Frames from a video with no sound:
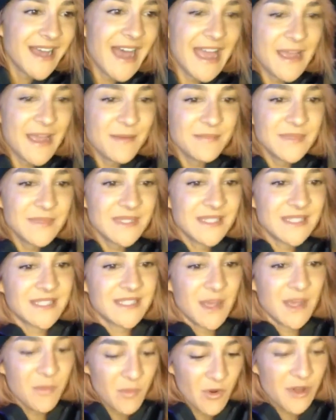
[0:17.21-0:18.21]
I am
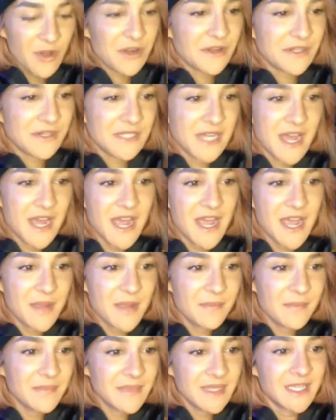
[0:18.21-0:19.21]
somewhat on
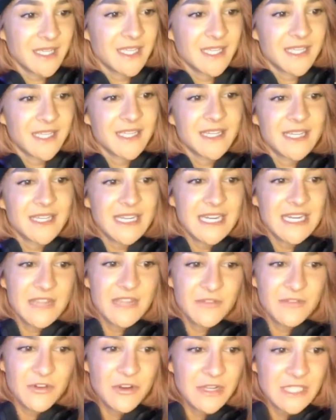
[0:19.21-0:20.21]

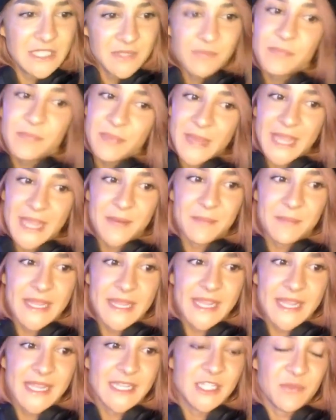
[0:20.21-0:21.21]
time. Never expect
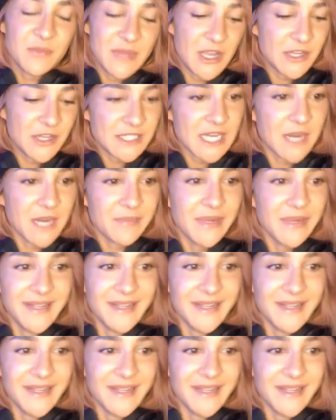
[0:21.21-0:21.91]
me to be on time.